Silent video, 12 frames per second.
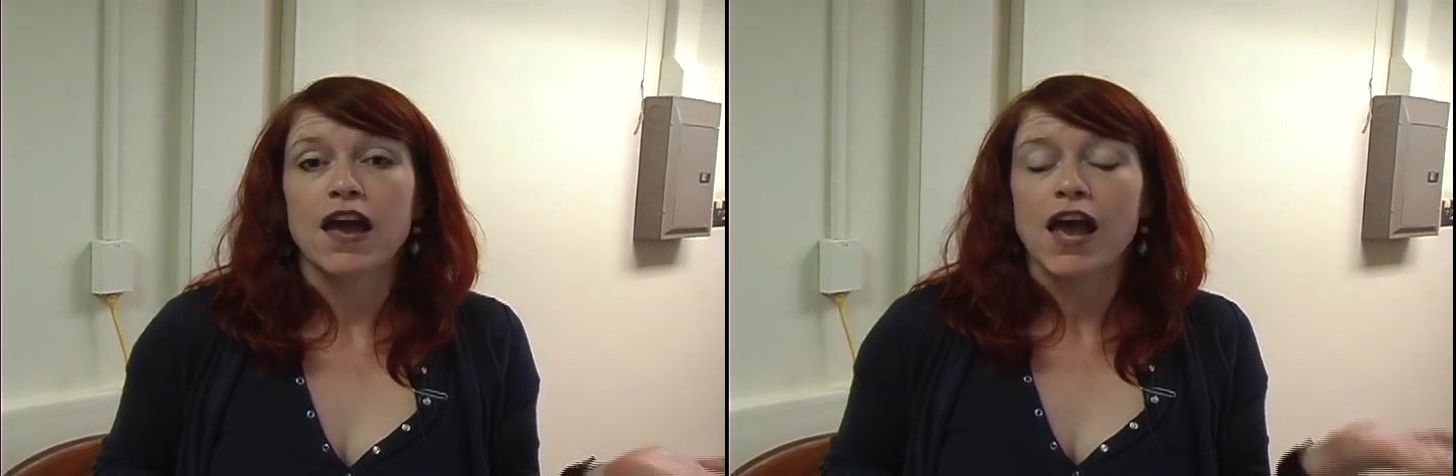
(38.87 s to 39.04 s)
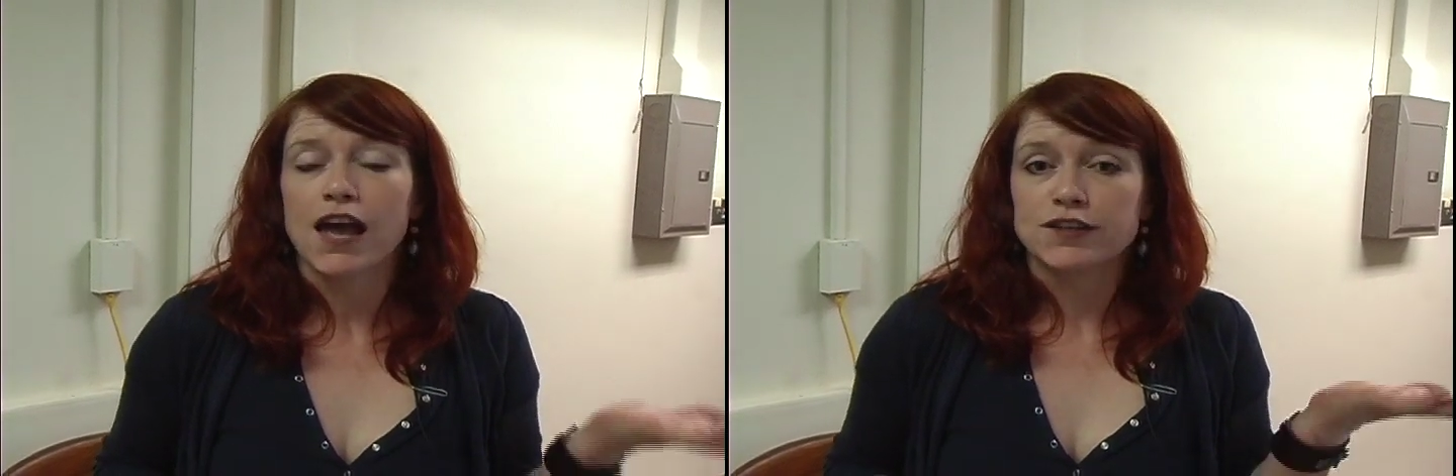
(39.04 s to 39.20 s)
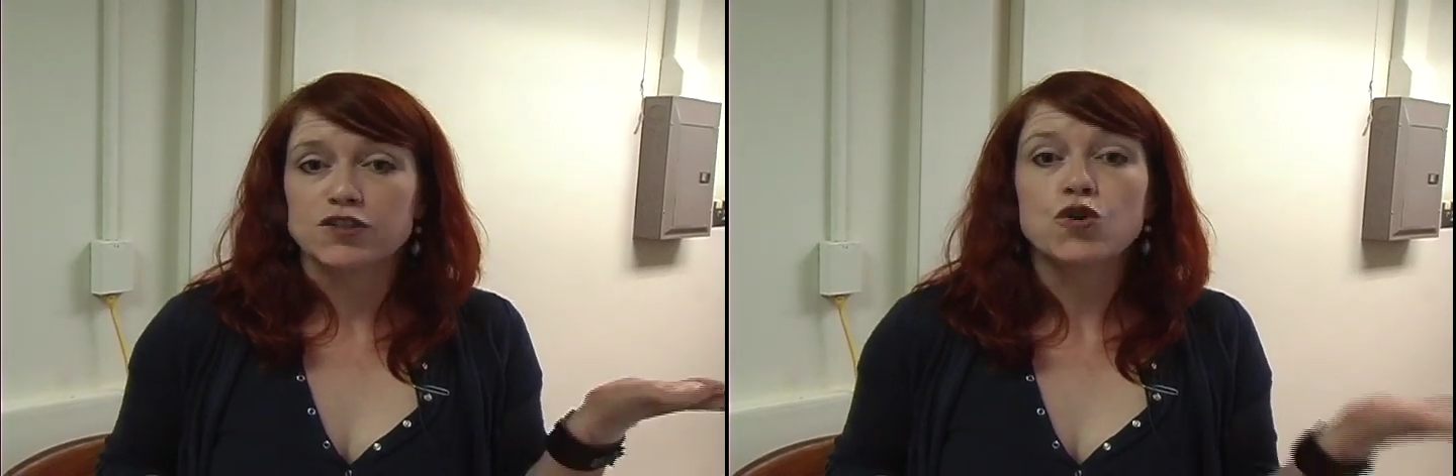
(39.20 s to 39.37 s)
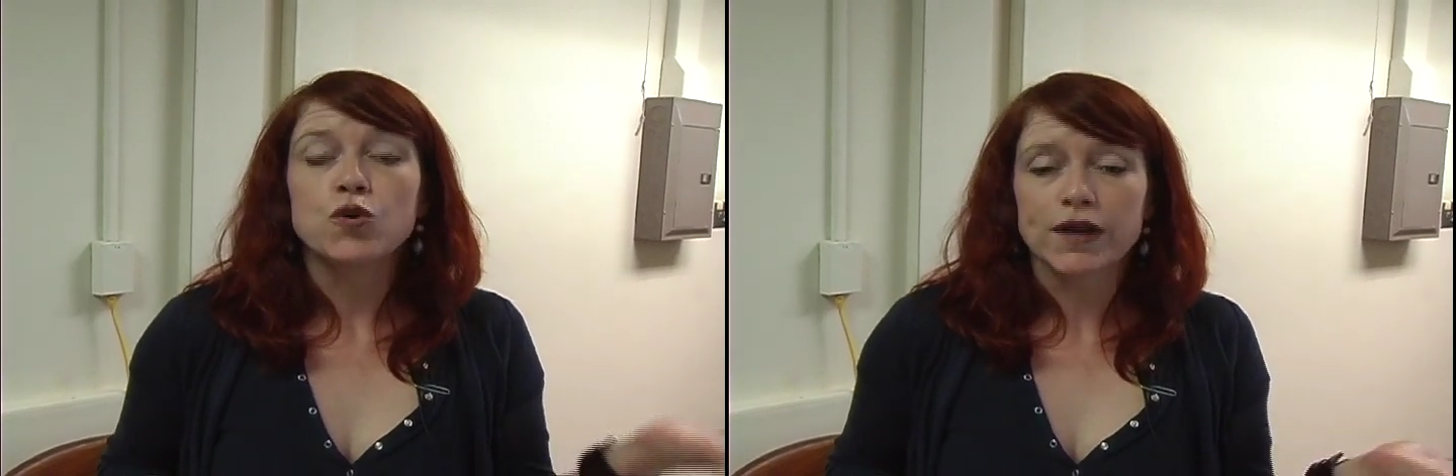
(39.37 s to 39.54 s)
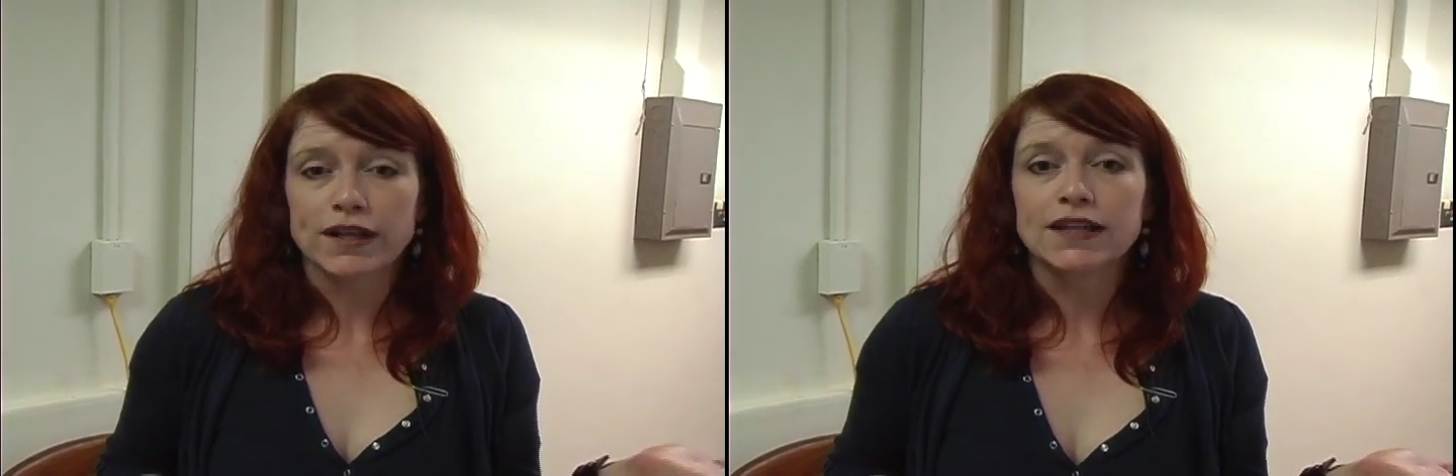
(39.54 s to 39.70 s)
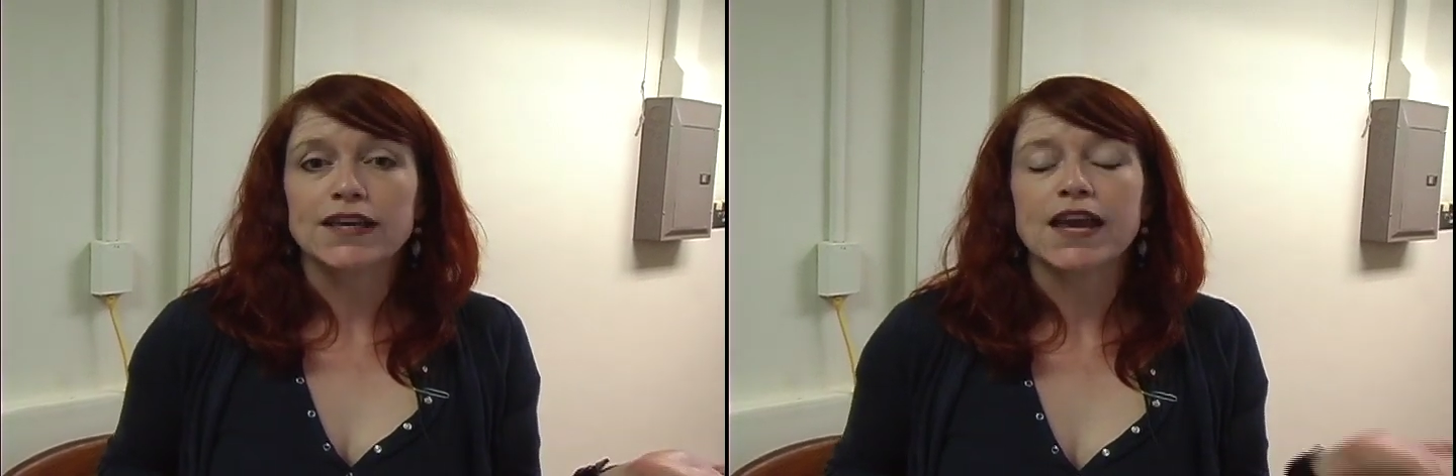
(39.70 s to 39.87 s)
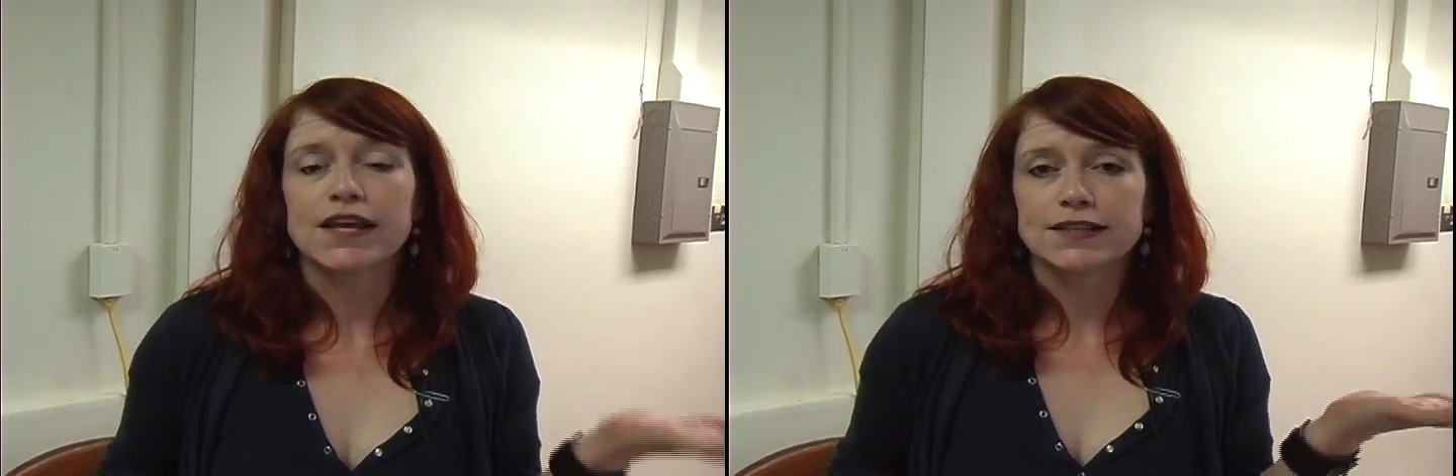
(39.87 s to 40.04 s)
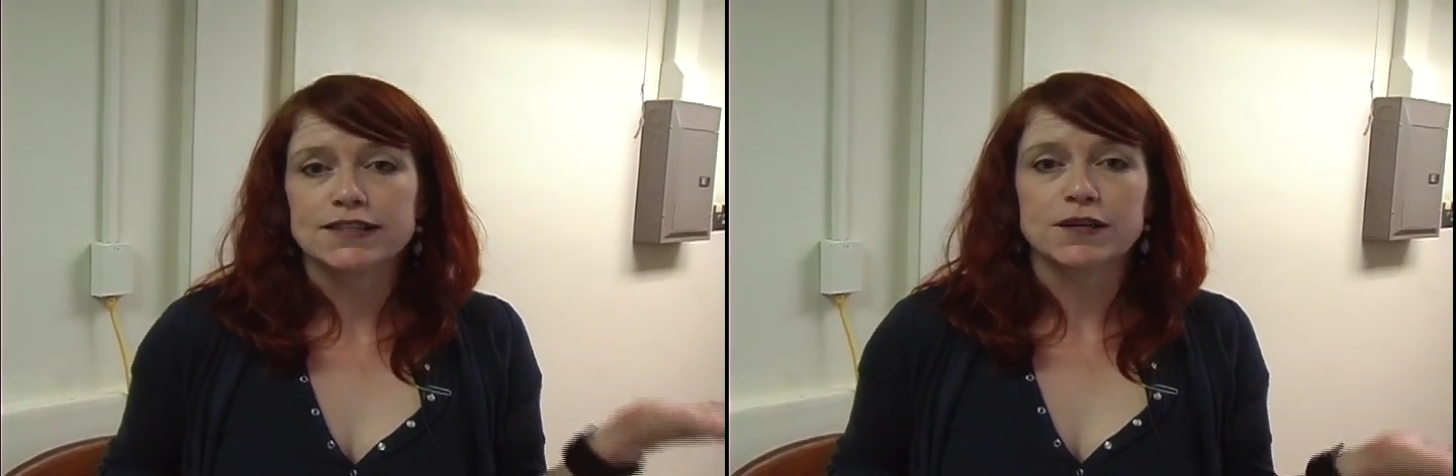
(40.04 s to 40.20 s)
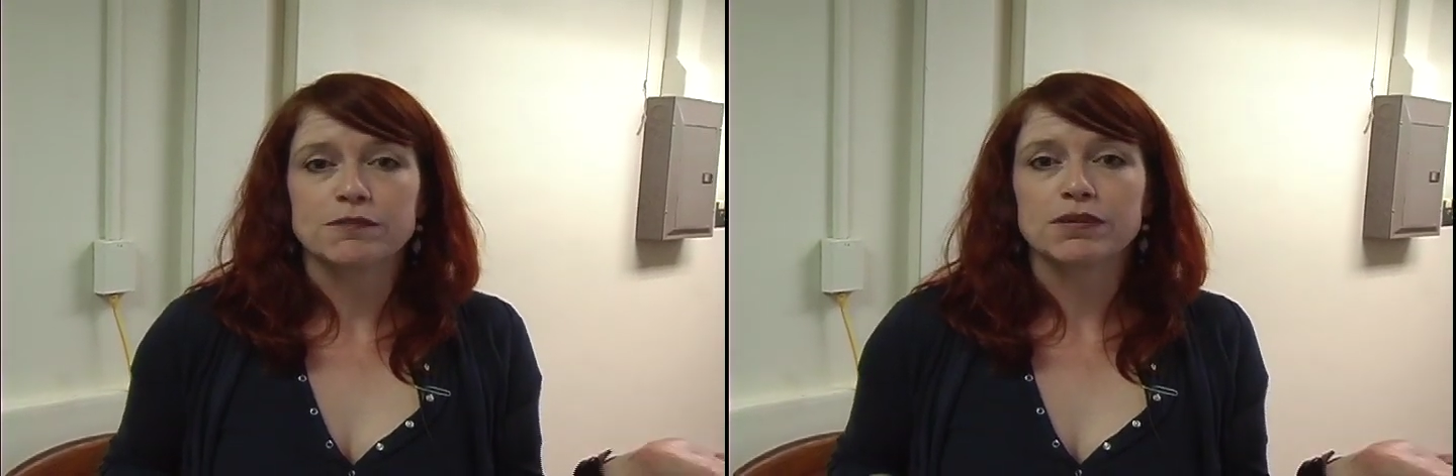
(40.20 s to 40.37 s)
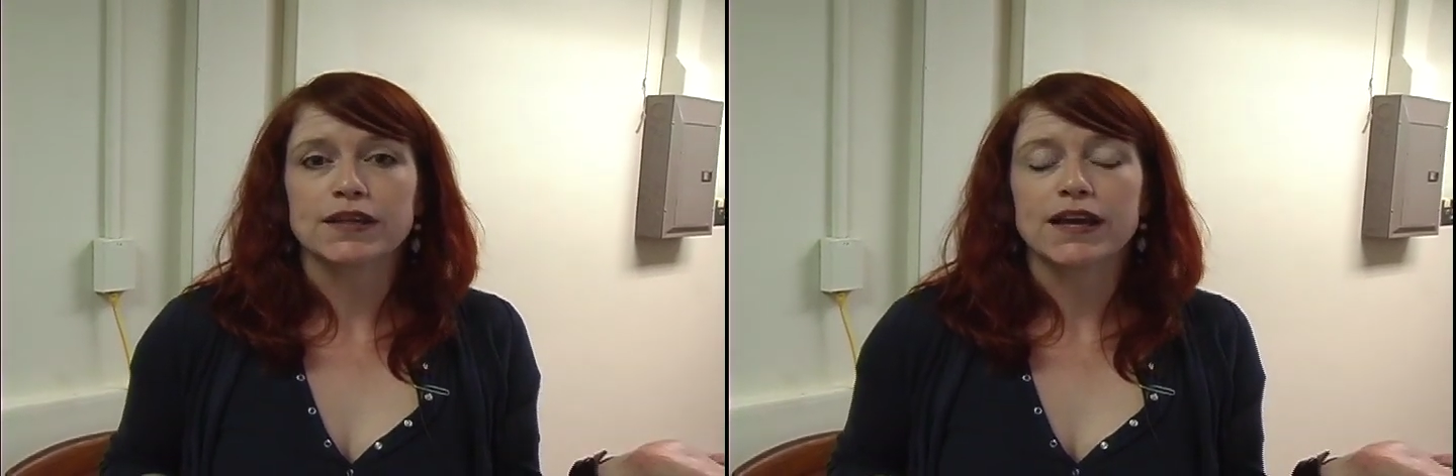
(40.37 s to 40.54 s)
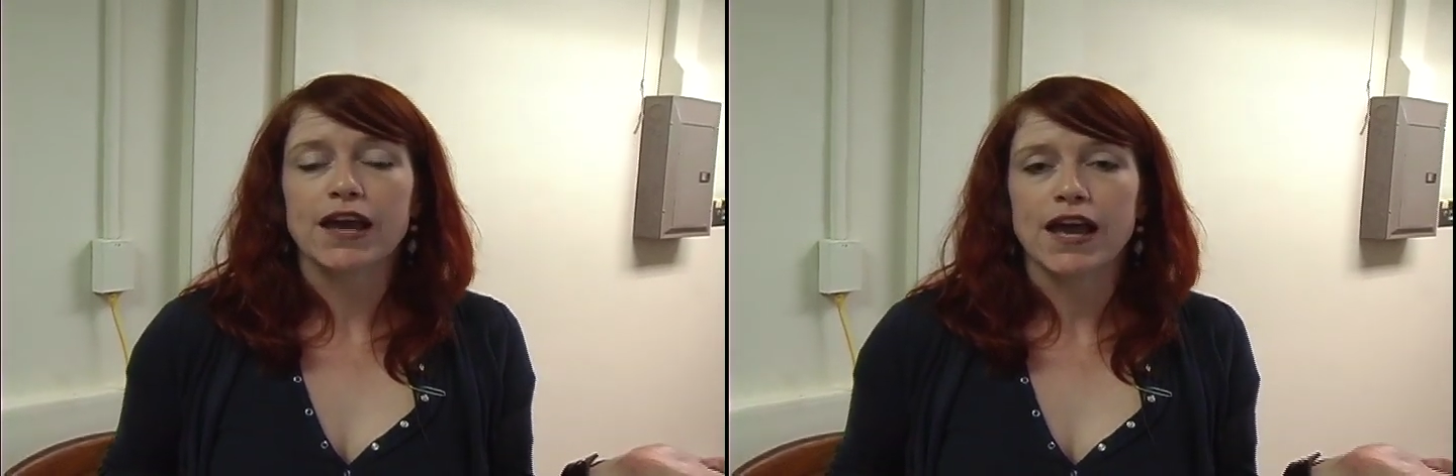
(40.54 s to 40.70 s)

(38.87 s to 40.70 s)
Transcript: as quickly and simply